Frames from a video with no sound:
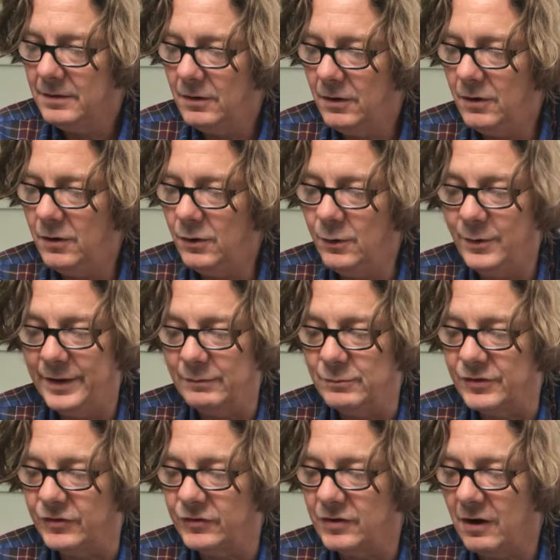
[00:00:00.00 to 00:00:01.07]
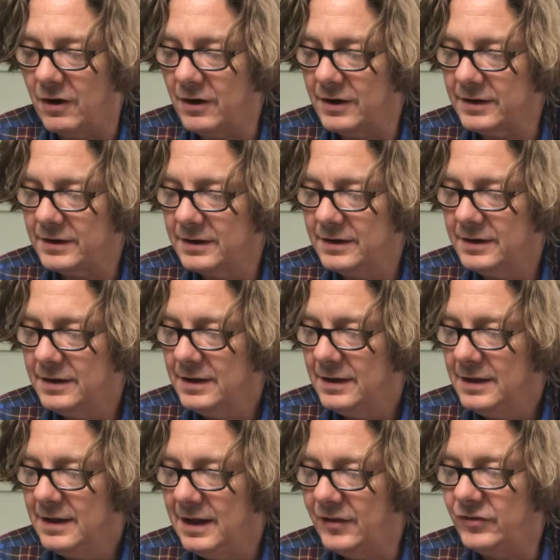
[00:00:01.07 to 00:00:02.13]
Oh, it was
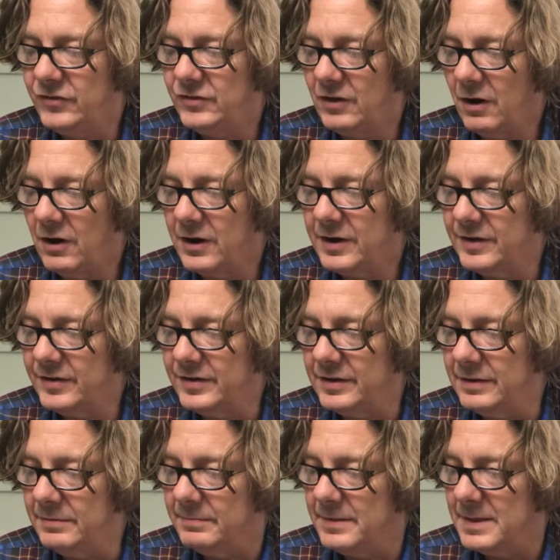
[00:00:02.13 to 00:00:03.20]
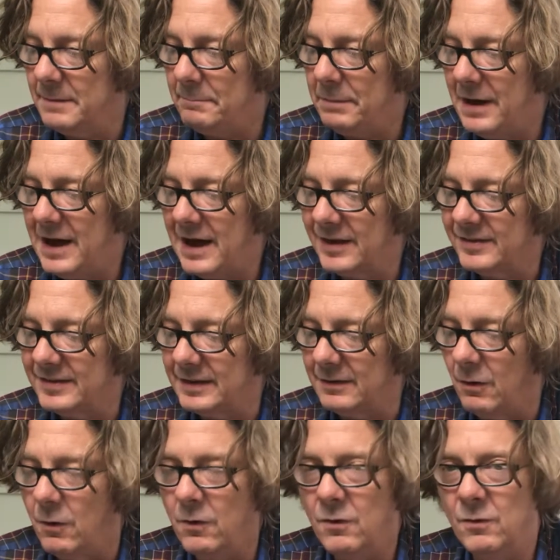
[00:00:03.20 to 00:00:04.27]
dark as in the box at
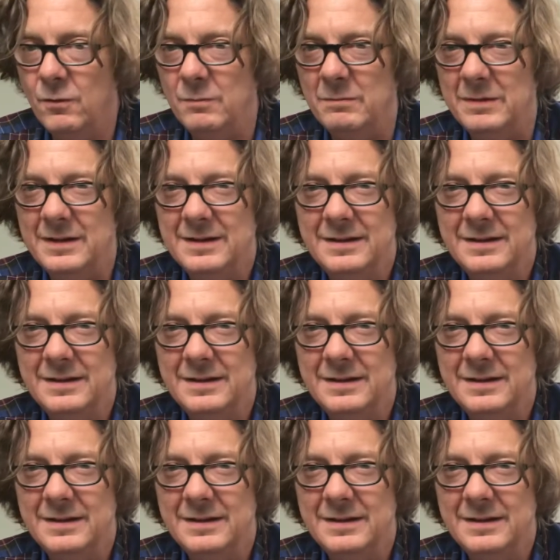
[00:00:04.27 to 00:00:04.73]
home,